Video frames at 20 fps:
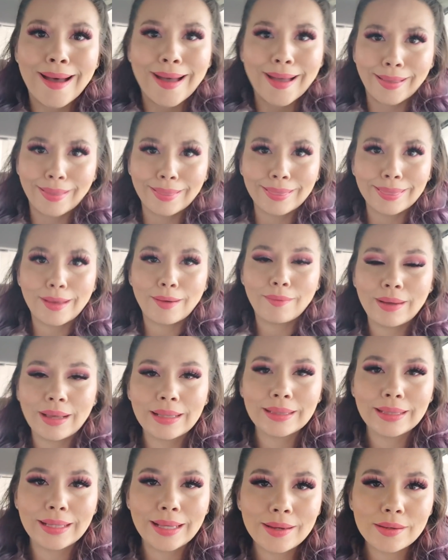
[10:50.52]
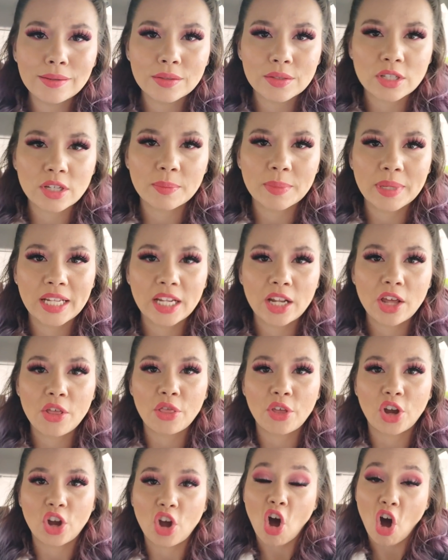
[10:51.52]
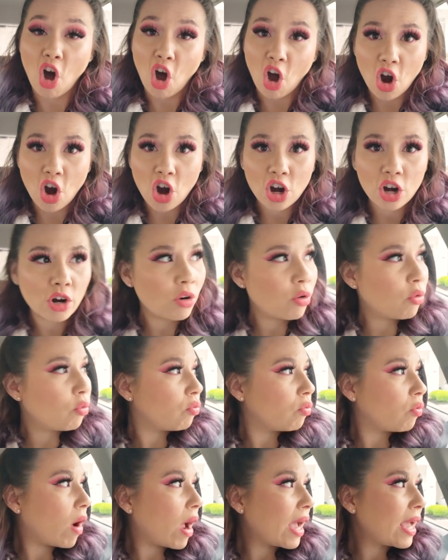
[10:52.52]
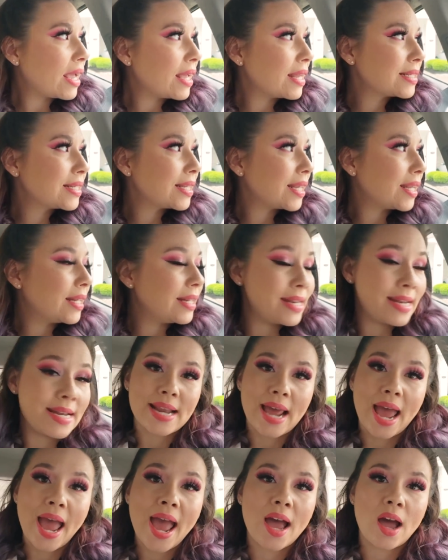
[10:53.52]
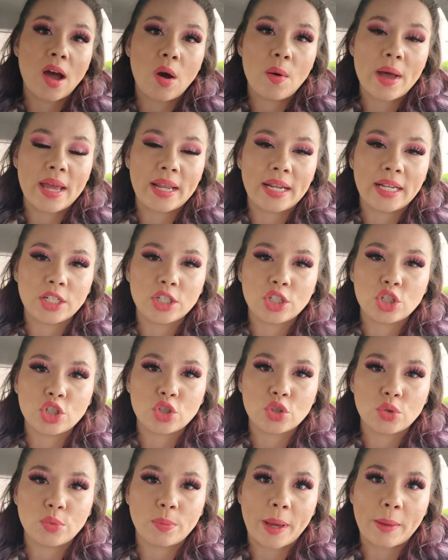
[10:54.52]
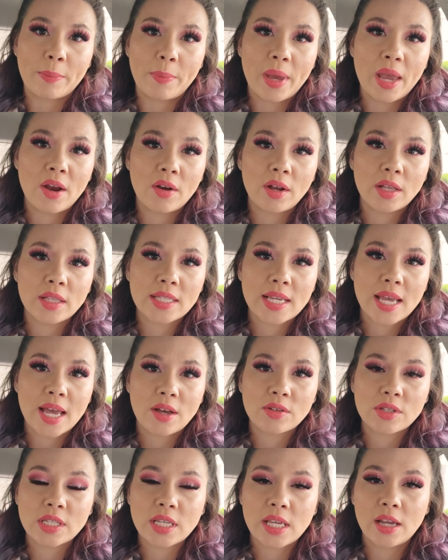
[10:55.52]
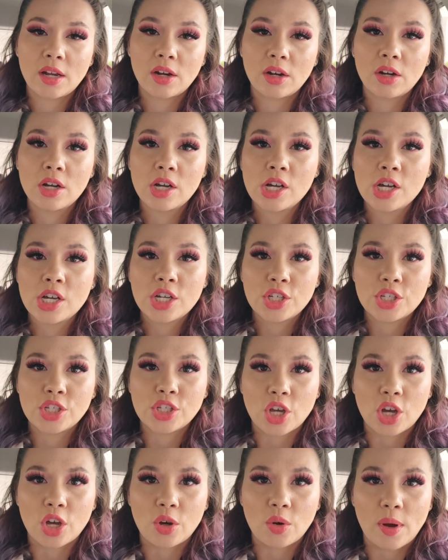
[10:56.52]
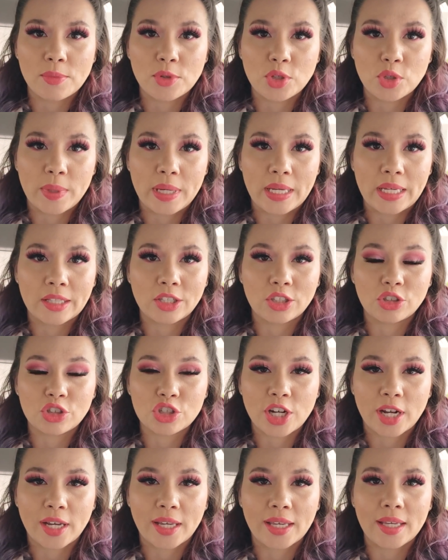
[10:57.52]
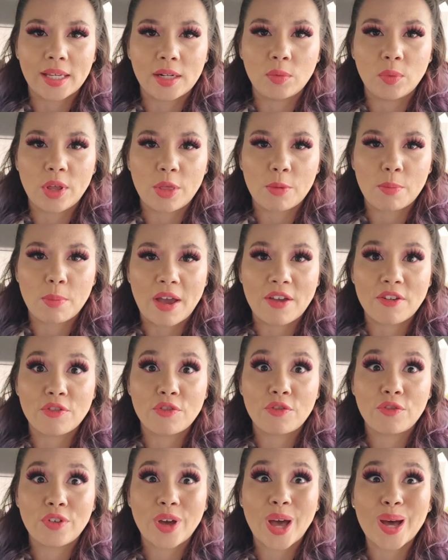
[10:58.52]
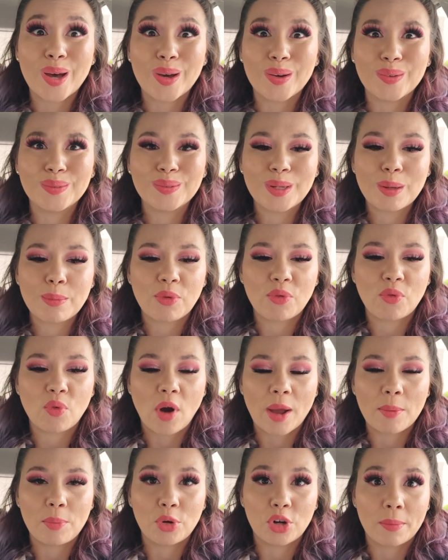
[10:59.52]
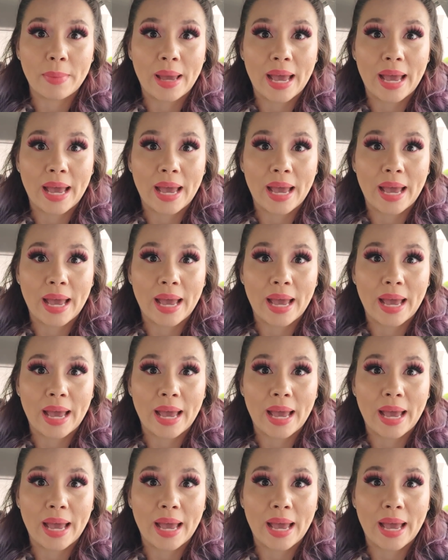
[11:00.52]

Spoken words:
Hello. So I'm in the car right now heading to my parents' house here. So I'm doing a little check-in with my phone before I put a